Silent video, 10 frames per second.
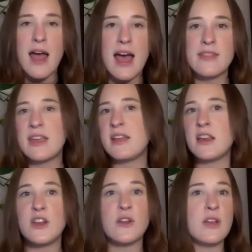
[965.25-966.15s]
And
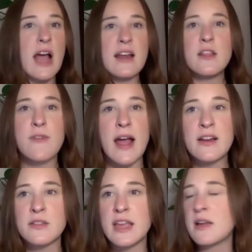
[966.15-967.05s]
then, kind of the
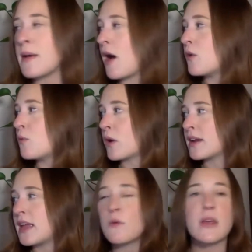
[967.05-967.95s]
final thing about
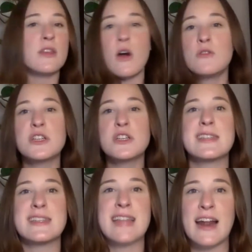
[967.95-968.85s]
working with
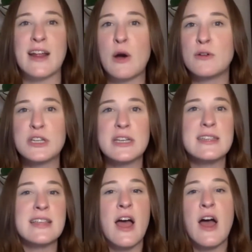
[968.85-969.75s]
coaches is that
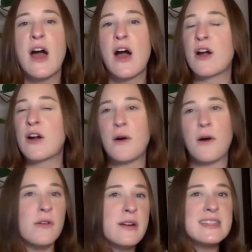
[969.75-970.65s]
coaches are
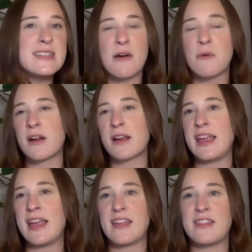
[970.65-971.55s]
always
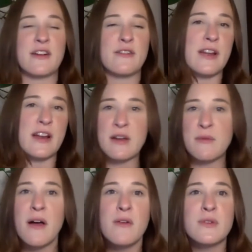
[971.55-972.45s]
networking. They're very
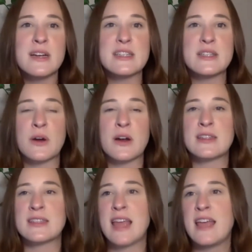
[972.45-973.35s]
well
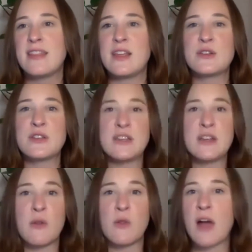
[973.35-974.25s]
resourced. They usually
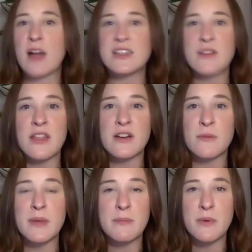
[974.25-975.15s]
know lots of
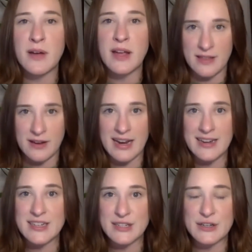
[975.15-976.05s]
other people in their
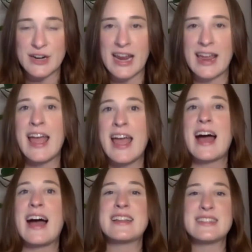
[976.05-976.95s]
industry.
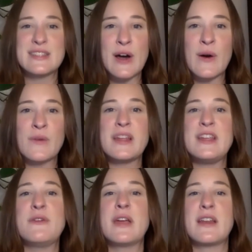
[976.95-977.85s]
And so
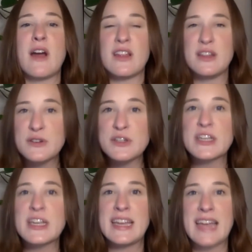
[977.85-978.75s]
you can
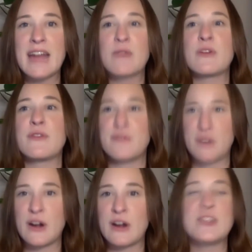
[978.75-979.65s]
usually get
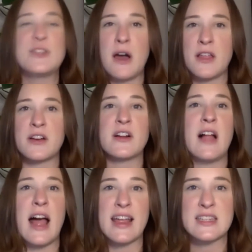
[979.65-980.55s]
referred to other
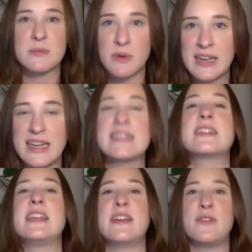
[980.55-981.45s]
clients pretty
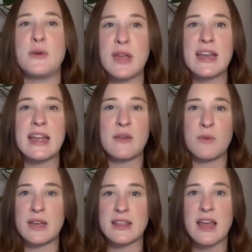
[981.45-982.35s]
easily if you get in
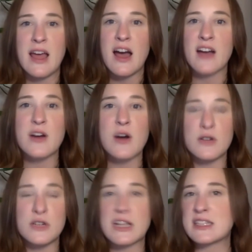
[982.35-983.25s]
with a
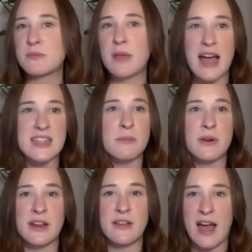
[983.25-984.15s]
coach that has a
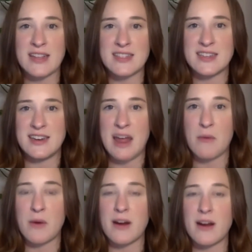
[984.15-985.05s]
pretty vast
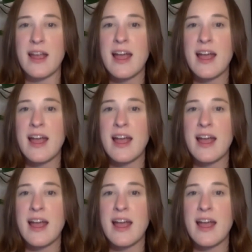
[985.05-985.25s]
network.